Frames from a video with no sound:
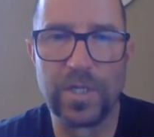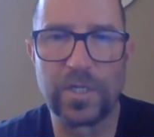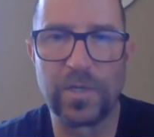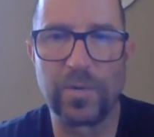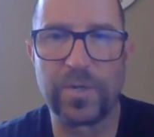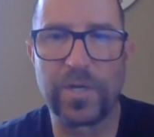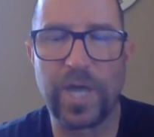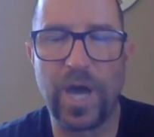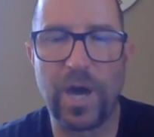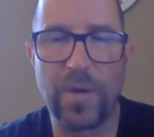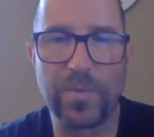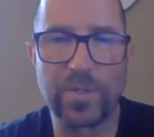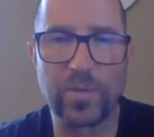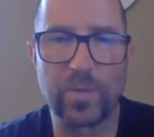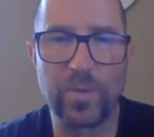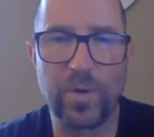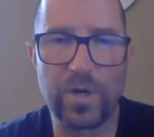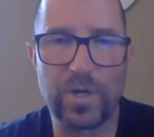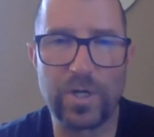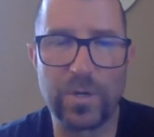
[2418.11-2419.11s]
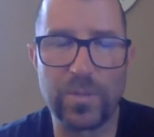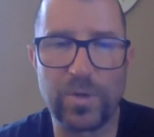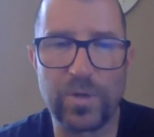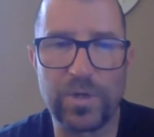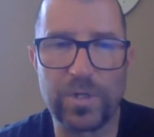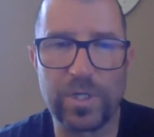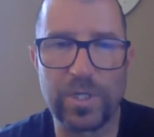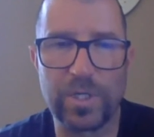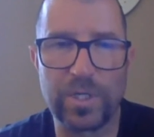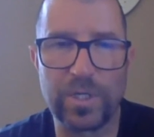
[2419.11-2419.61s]
Knowing how much water you're
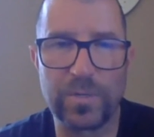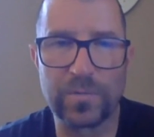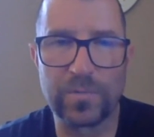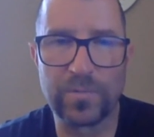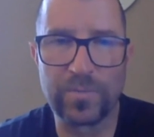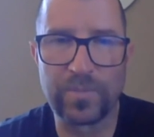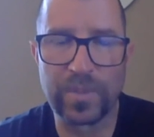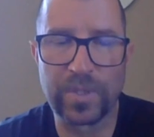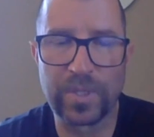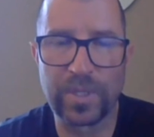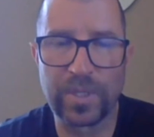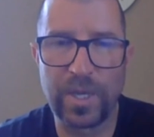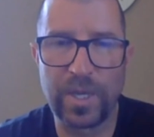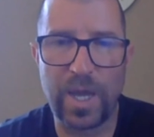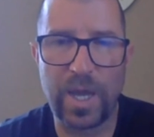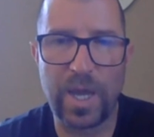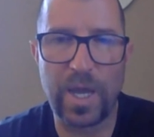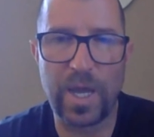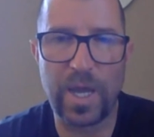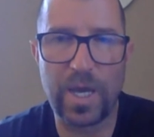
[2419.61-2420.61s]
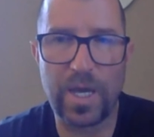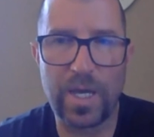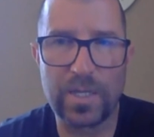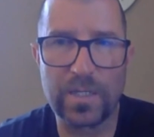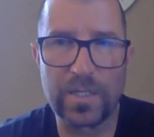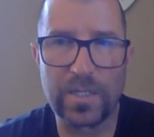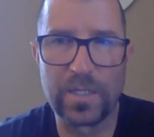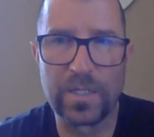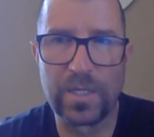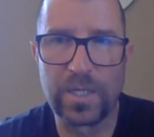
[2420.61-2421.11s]
putting in
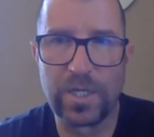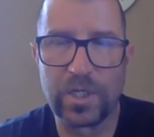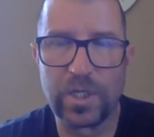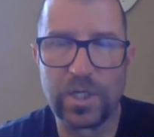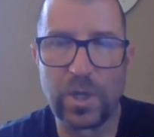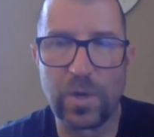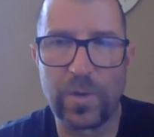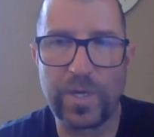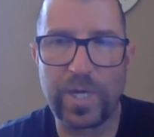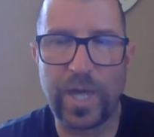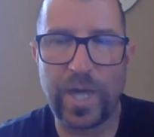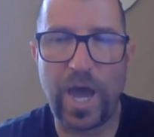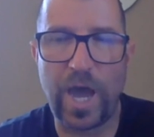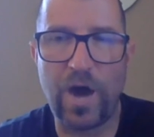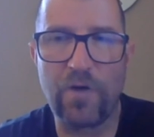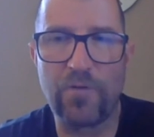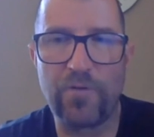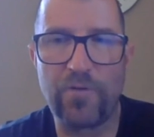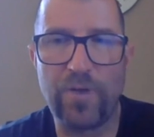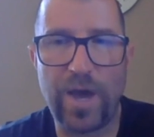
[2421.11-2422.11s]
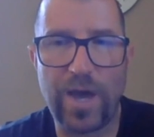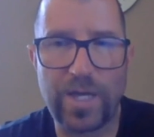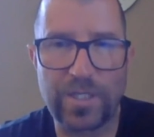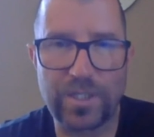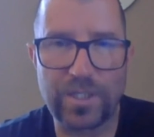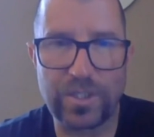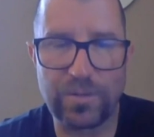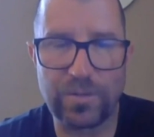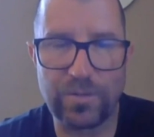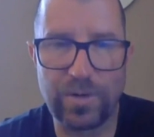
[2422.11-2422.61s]
and knowing how
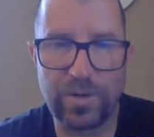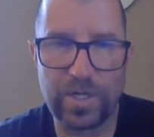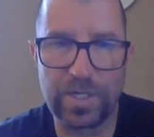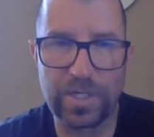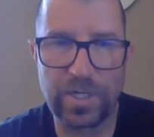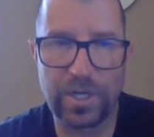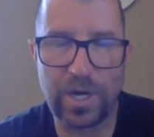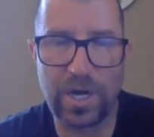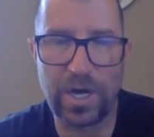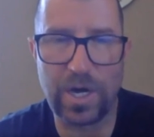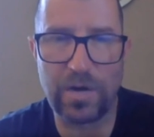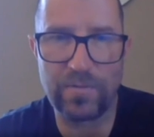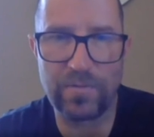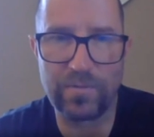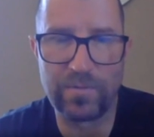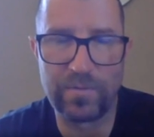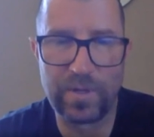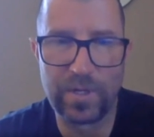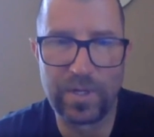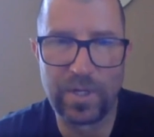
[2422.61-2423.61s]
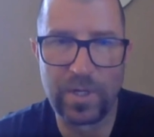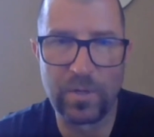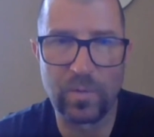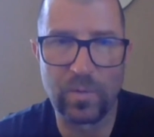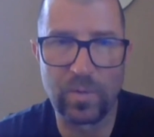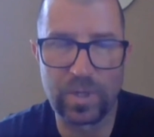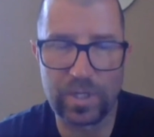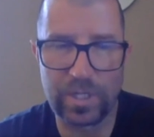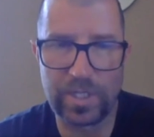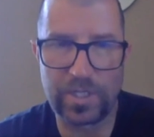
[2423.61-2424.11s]
fast you're running off
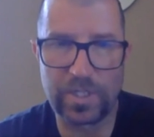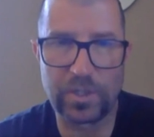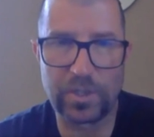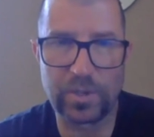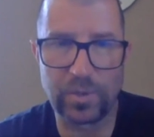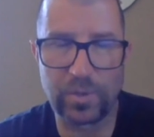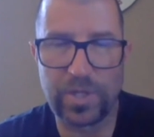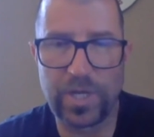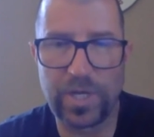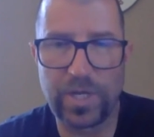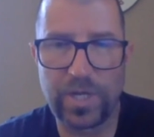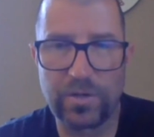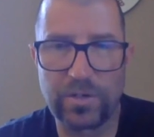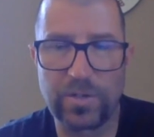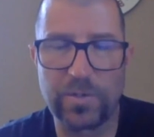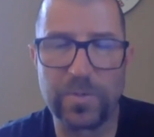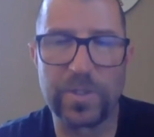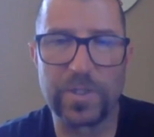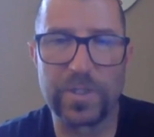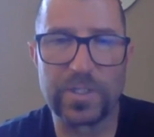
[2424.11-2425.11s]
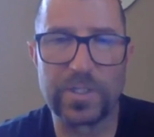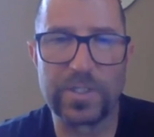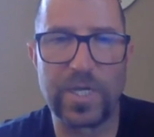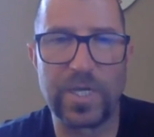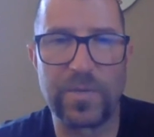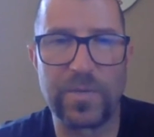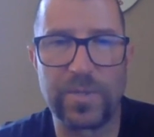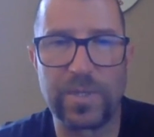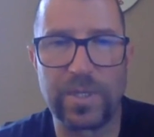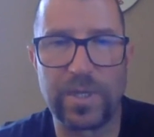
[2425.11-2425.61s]
will ensure that you're doing the
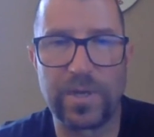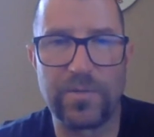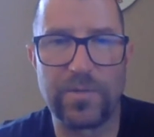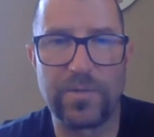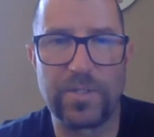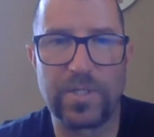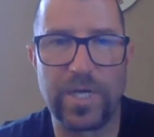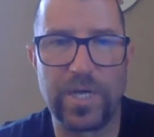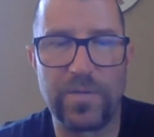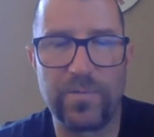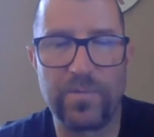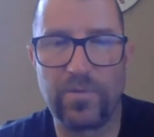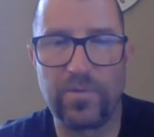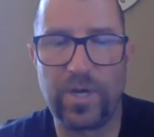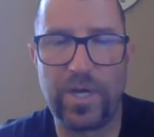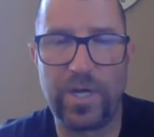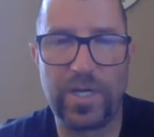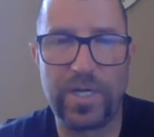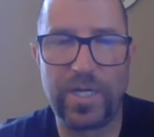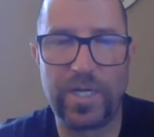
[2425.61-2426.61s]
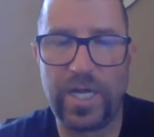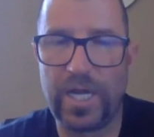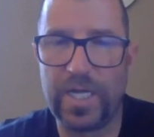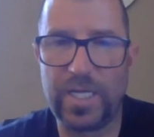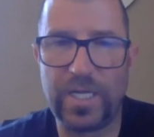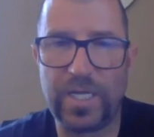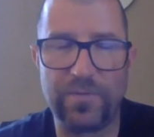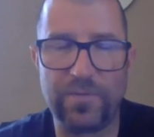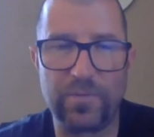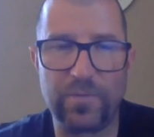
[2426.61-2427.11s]
same thing every time. For
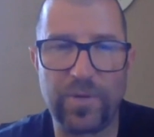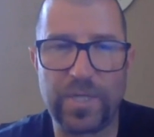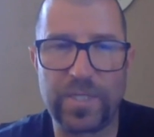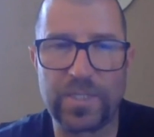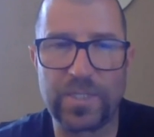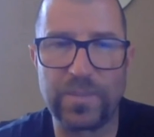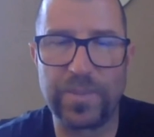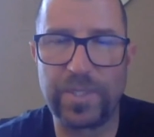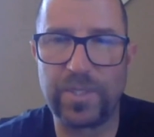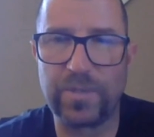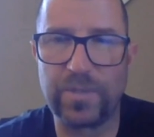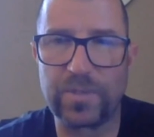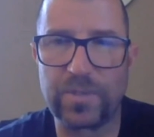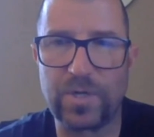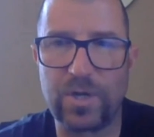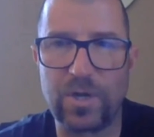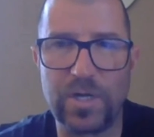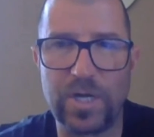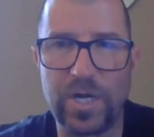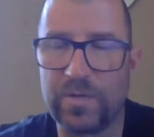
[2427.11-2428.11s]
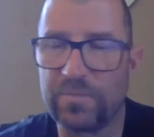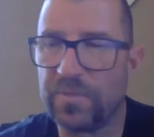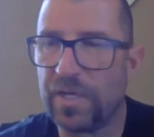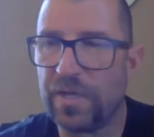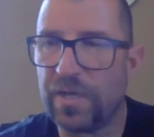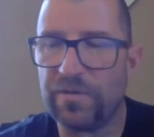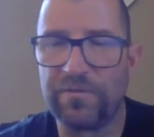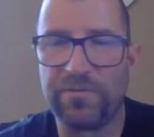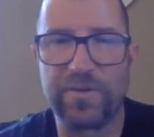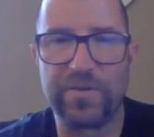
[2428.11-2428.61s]
any given recipe, you start at
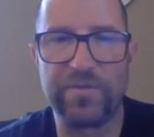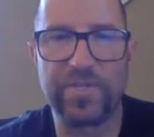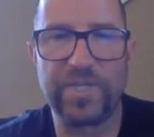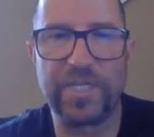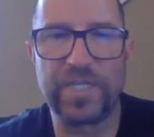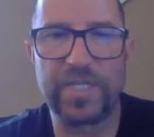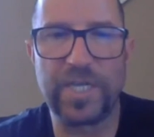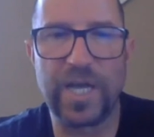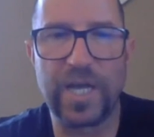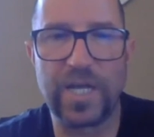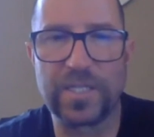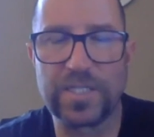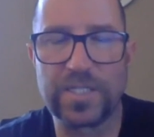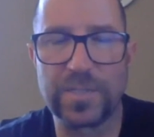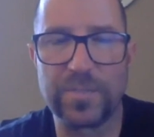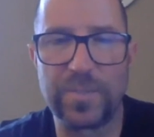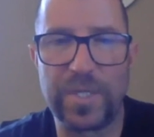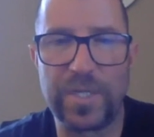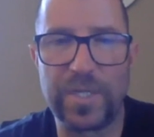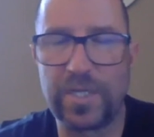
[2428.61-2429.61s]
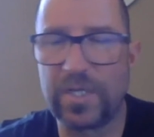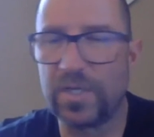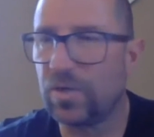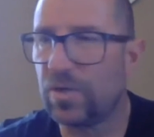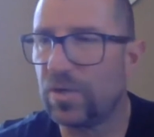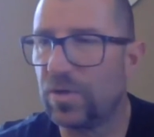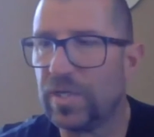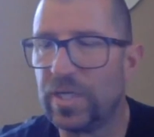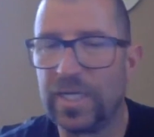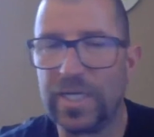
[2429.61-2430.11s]
15 gallons a minute,
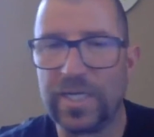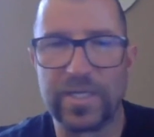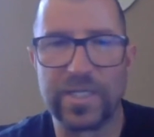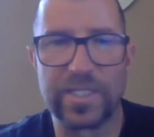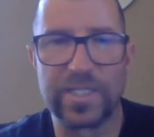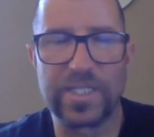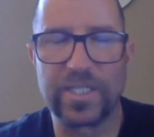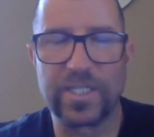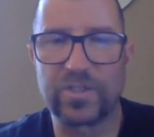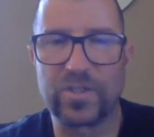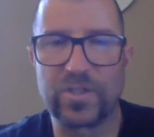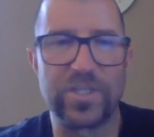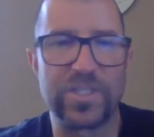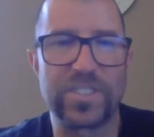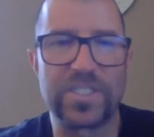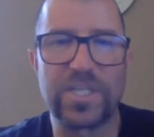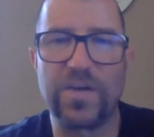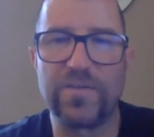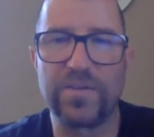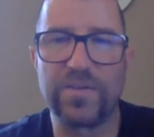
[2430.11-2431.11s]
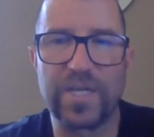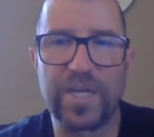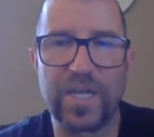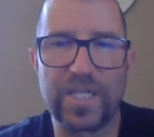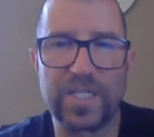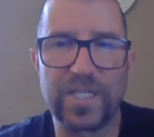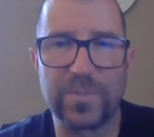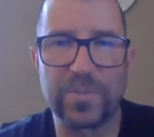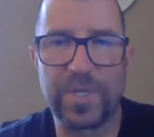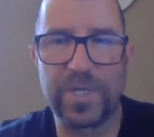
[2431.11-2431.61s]
or let's say you start at 7
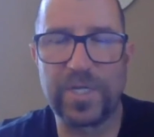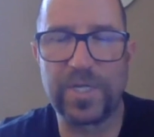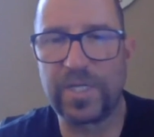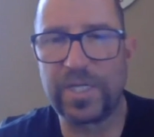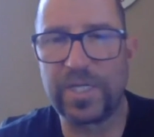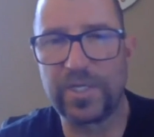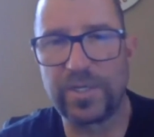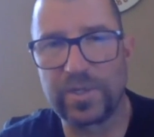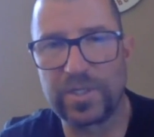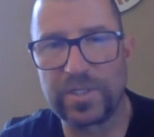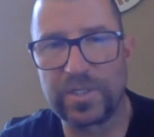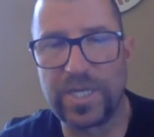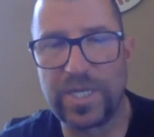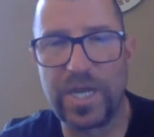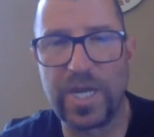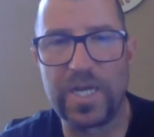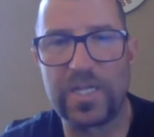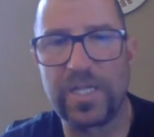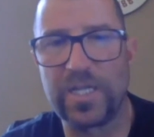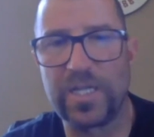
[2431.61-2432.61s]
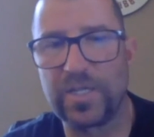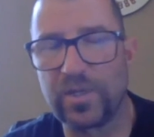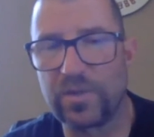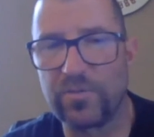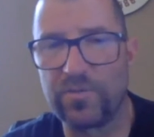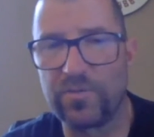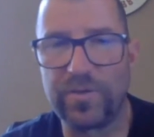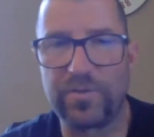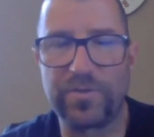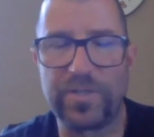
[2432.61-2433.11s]
gallons a minute, and then you go to 10, and then you go to
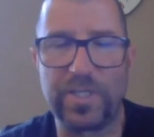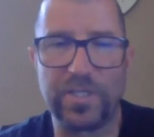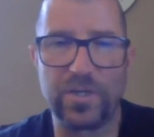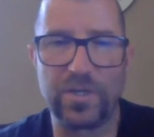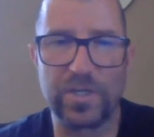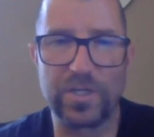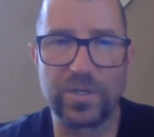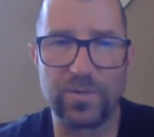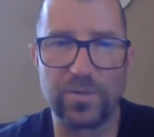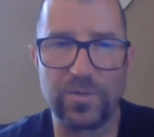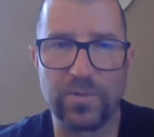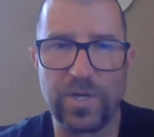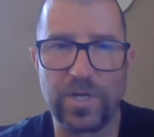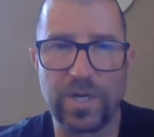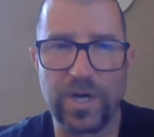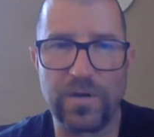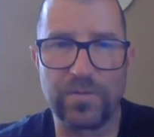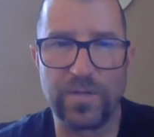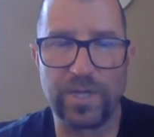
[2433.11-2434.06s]
15 on your runoff.